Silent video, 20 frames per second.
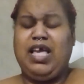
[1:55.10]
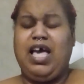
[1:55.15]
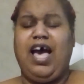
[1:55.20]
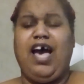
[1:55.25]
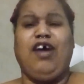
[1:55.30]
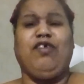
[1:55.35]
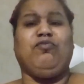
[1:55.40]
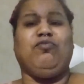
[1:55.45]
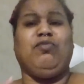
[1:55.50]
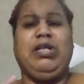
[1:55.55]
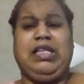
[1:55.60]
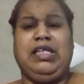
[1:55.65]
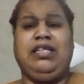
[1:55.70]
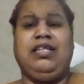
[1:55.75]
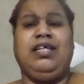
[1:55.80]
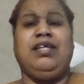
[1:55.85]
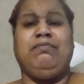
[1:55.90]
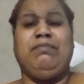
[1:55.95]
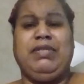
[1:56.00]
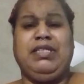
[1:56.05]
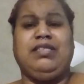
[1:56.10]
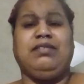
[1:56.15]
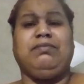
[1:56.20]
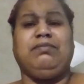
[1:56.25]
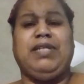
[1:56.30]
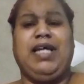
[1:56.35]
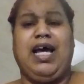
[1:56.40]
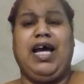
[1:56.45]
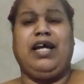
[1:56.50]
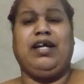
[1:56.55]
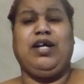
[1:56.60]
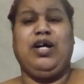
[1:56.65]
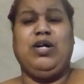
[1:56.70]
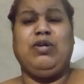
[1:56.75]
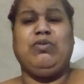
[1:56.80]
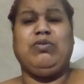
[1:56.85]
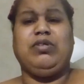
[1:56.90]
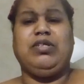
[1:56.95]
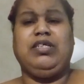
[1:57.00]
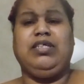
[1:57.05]
I really need me some Diet
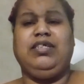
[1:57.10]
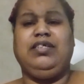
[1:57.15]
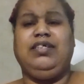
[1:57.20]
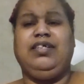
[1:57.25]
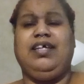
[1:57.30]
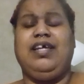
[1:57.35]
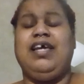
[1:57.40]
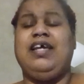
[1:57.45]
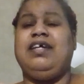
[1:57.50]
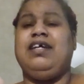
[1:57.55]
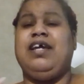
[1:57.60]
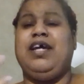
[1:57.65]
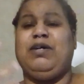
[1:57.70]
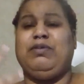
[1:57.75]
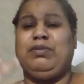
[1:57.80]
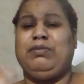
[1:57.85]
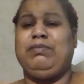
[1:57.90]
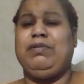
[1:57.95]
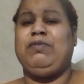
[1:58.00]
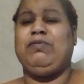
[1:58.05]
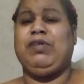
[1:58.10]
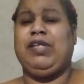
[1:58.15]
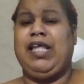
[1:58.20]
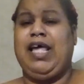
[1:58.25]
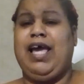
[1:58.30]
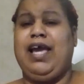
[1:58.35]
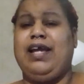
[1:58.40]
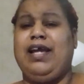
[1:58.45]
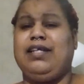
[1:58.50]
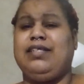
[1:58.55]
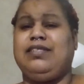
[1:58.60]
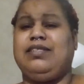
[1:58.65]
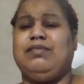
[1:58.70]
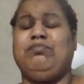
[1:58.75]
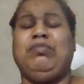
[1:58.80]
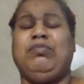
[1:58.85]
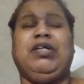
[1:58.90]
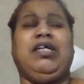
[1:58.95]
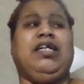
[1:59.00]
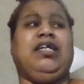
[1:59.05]
Coke. It helps me relax,
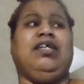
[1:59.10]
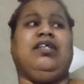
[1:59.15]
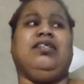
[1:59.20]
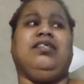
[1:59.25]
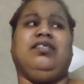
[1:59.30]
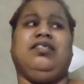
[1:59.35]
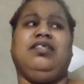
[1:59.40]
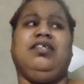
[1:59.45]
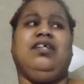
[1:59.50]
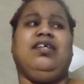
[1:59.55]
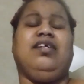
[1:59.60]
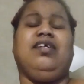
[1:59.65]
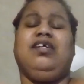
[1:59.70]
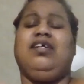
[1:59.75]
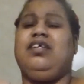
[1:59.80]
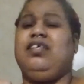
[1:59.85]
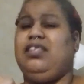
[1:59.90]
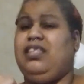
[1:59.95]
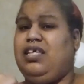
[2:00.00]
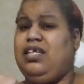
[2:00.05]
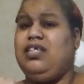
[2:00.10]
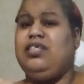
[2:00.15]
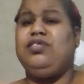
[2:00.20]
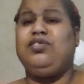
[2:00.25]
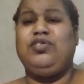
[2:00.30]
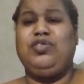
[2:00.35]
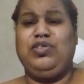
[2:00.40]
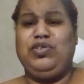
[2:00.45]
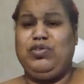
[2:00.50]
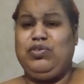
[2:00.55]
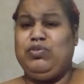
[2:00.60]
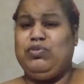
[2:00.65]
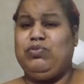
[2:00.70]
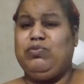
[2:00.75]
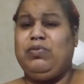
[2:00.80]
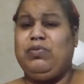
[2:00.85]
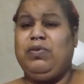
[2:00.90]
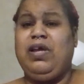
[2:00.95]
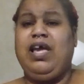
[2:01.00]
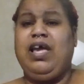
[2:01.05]
but these two
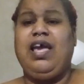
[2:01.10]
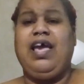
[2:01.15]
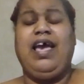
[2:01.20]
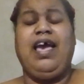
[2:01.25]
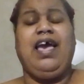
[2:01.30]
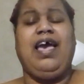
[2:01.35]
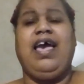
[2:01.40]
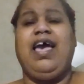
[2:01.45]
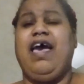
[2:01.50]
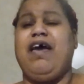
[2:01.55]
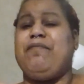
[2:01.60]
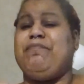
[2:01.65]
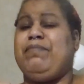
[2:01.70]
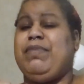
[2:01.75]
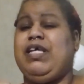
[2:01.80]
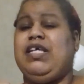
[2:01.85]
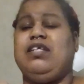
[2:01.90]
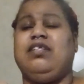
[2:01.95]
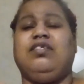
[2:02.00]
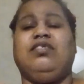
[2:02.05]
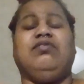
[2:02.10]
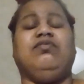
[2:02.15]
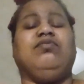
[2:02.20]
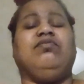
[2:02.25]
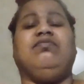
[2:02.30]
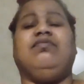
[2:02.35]
have been